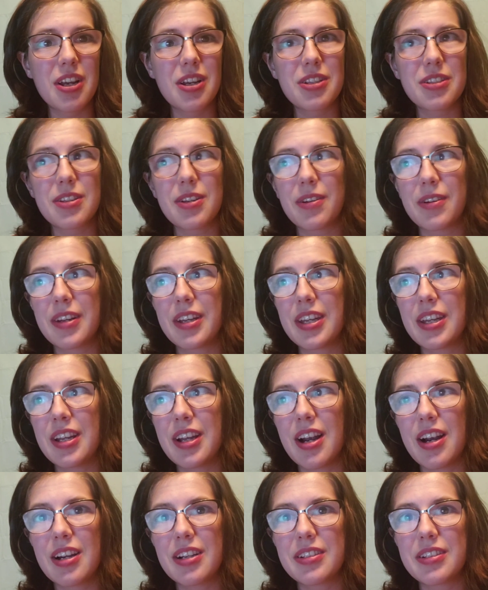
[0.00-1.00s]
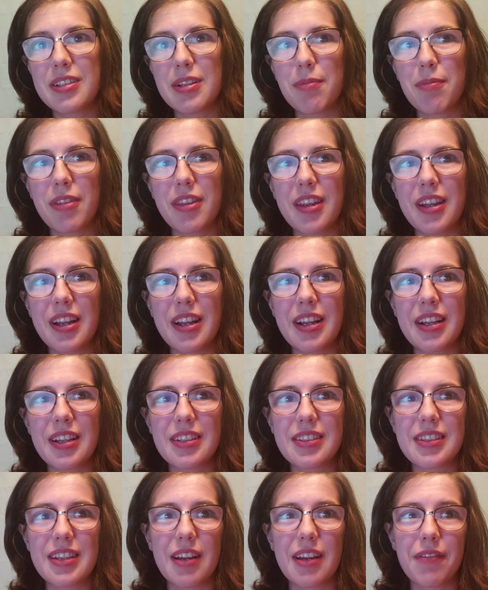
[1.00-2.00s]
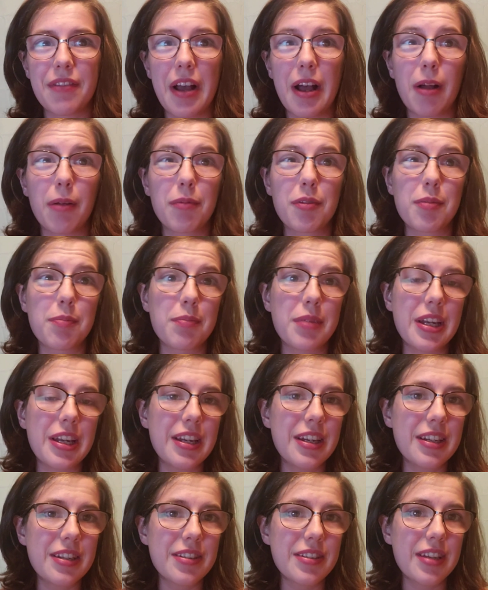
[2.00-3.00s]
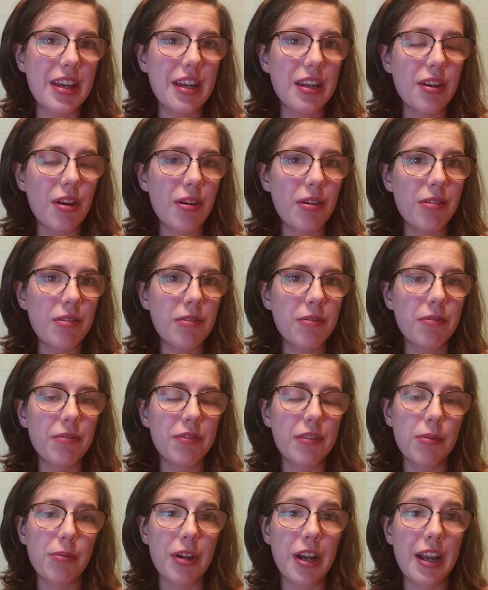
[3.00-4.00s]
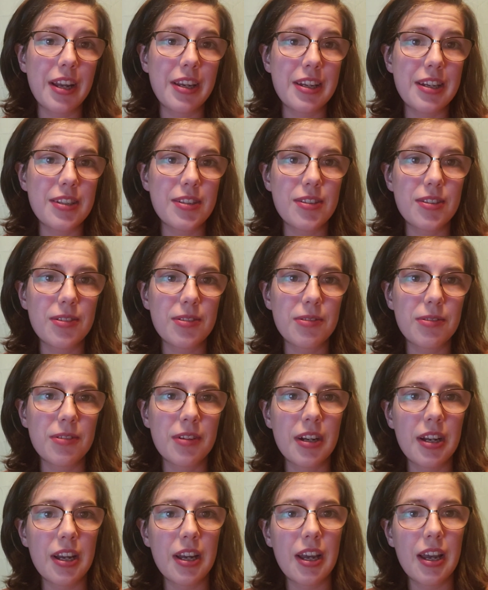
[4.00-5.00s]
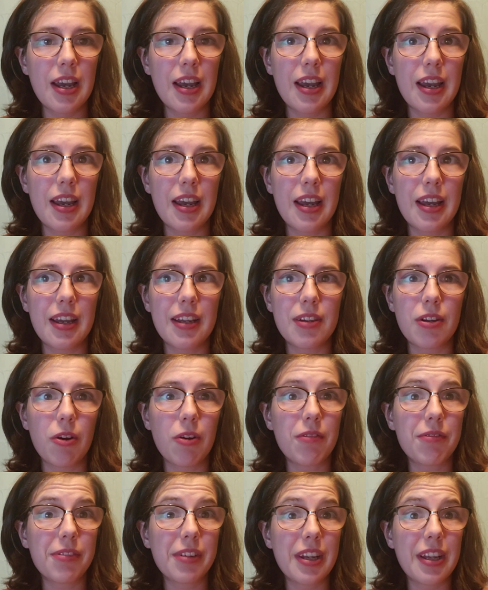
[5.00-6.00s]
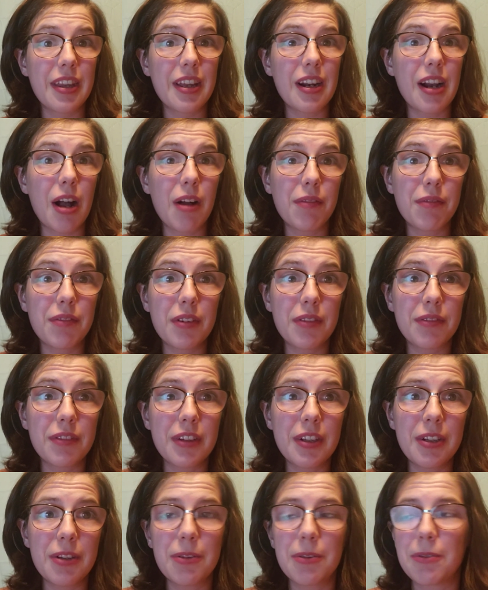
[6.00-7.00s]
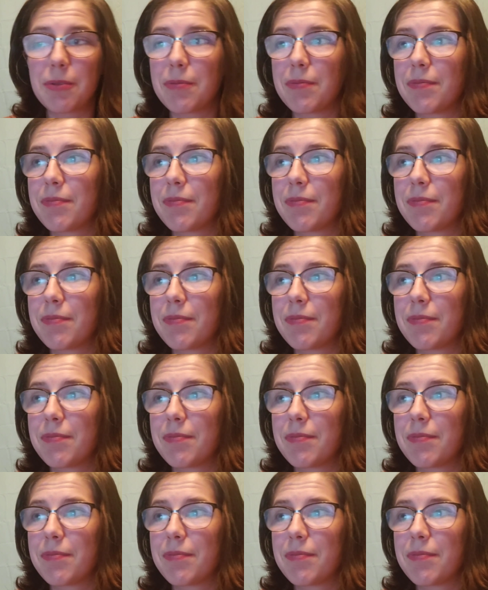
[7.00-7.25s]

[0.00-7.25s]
So here are some things that have helped me say no for when I need to, and hopefully they're helpful for you.